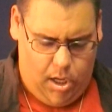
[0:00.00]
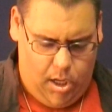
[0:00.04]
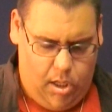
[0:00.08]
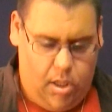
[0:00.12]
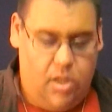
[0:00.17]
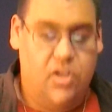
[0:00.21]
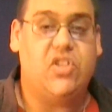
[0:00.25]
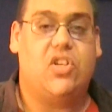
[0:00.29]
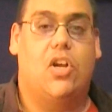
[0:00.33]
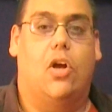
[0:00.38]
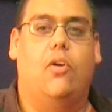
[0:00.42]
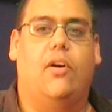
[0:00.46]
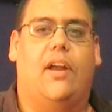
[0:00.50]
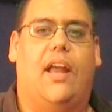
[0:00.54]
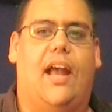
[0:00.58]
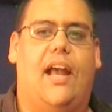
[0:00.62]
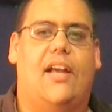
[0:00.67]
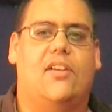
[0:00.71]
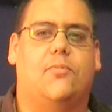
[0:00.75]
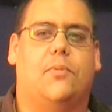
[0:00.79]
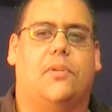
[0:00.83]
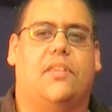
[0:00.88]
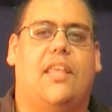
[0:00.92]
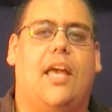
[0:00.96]
So
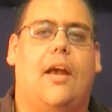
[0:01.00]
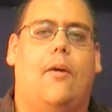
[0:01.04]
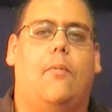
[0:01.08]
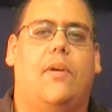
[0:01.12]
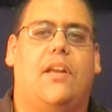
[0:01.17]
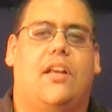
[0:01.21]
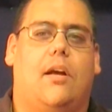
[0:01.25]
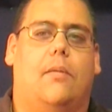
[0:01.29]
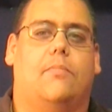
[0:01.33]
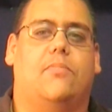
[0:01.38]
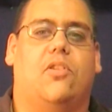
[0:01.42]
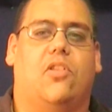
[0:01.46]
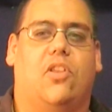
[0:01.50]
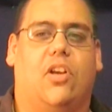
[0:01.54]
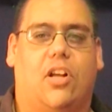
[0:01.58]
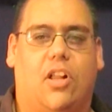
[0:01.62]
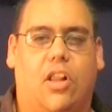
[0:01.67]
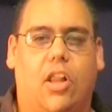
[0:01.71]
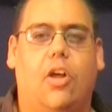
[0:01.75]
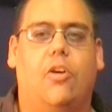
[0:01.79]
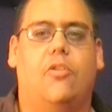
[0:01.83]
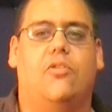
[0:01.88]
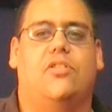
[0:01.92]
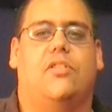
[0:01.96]
guys, with that, we come to the
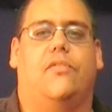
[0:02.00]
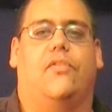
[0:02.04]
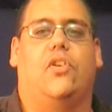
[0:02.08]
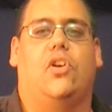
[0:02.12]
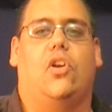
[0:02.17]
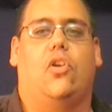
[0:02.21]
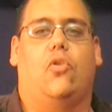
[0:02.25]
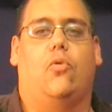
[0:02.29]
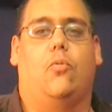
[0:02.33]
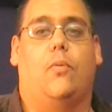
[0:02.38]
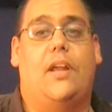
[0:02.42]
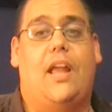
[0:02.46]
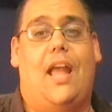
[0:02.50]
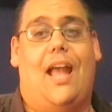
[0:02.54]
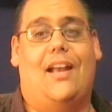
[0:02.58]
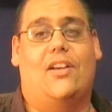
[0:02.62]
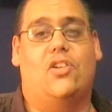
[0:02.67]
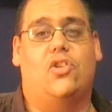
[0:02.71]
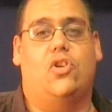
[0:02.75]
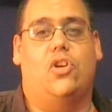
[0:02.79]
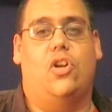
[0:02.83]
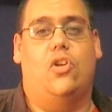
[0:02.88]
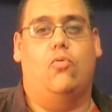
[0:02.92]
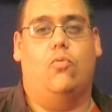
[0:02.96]
close of another
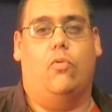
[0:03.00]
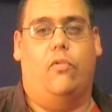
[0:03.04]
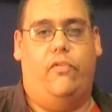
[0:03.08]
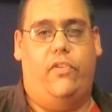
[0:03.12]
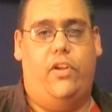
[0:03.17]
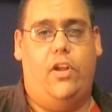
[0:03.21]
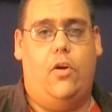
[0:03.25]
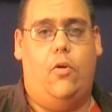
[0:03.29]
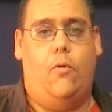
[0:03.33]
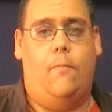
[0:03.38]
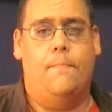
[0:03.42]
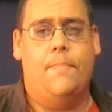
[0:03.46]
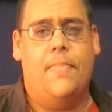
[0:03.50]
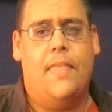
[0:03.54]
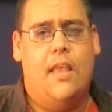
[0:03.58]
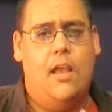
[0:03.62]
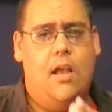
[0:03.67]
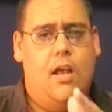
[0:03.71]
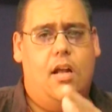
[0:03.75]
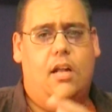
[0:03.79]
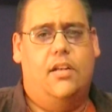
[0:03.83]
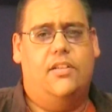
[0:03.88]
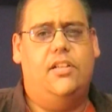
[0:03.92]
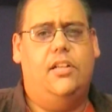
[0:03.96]
reaction and review.
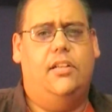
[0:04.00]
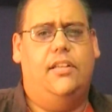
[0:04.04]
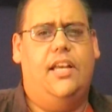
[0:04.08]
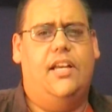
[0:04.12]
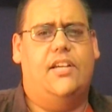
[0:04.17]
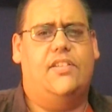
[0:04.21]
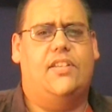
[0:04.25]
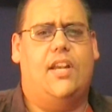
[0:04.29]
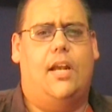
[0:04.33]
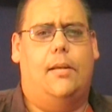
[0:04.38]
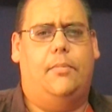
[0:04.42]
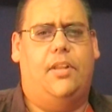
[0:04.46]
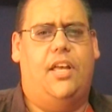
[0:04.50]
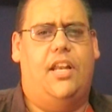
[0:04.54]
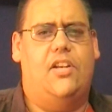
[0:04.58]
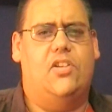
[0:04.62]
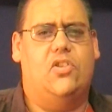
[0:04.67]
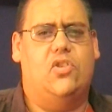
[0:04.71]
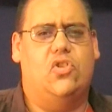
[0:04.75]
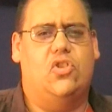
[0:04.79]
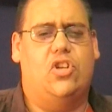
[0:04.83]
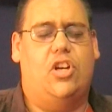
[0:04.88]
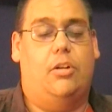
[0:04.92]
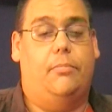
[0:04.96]
Until next time,
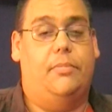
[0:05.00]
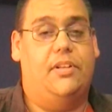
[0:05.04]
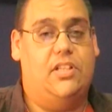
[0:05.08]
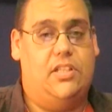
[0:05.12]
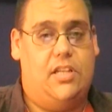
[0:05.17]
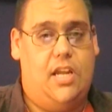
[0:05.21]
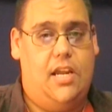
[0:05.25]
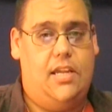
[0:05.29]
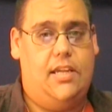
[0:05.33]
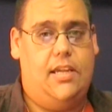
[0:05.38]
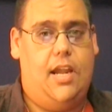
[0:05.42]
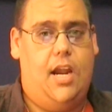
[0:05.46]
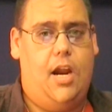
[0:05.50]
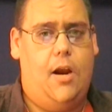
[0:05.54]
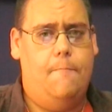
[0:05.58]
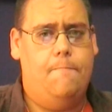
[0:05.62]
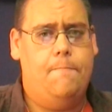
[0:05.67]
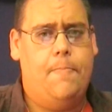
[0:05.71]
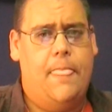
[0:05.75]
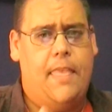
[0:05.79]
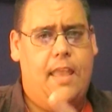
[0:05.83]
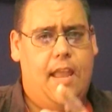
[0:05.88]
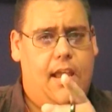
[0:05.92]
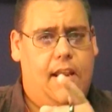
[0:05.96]
ladies and gentlemen, take care,
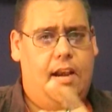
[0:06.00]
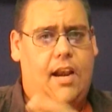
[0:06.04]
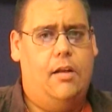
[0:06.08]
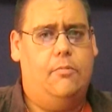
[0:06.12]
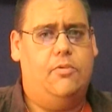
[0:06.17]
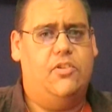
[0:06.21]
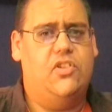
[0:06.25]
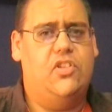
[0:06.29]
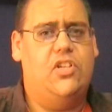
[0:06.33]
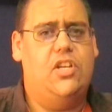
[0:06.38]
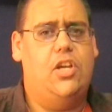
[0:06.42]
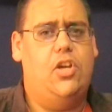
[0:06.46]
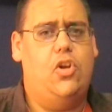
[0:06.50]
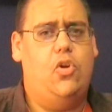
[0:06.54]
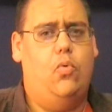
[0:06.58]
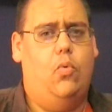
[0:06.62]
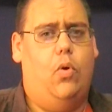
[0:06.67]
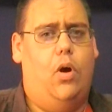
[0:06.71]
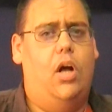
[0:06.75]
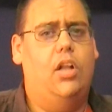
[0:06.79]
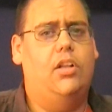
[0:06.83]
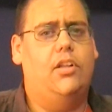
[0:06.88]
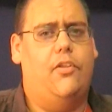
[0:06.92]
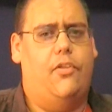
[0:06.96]
and I will see
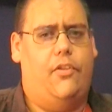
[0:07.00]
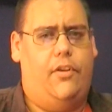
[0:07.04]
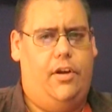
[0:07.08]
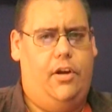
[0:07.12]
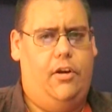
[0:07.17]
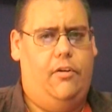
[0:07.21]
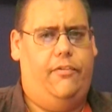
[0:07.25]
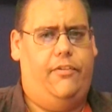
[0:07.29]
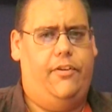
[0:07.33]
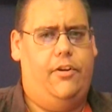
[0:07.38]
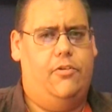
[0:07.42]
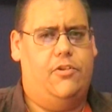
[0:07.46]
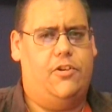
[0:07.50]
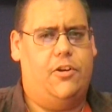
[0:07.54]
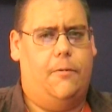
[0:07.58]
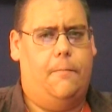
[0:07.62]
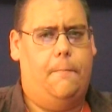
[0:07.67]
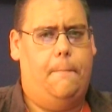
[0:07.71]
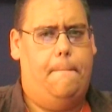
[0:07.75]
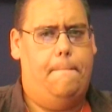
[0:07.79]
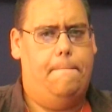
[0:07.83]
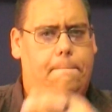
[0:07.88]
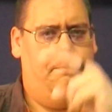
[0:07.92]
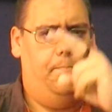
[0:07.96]
you all in the near future.
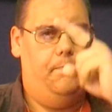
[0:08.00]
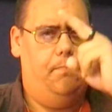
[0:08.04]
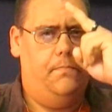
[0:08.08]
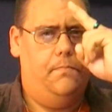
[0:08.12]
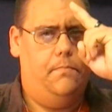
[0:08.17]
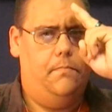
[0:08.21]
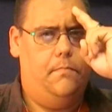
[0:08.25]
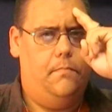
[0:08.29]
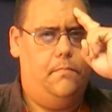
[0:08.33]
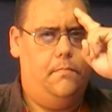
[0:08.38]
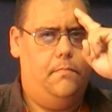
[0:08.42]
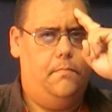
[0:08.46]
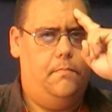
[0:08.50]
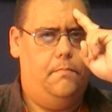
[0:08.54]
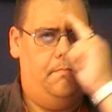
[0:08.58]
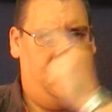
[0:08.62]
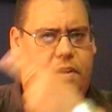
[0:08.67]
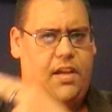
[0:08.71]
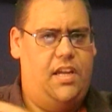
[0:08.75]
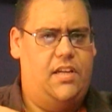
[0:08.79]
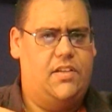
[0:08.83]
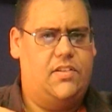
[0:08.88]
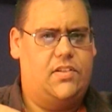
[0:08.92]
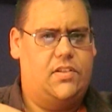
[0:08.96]

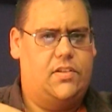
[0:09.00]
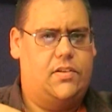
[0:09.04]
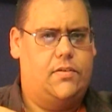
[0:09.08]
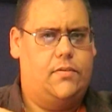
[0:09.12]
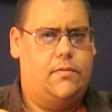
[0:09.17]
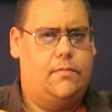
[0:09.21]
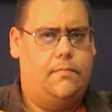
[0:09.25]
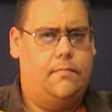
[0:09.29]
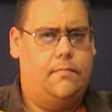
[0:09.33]
Peace.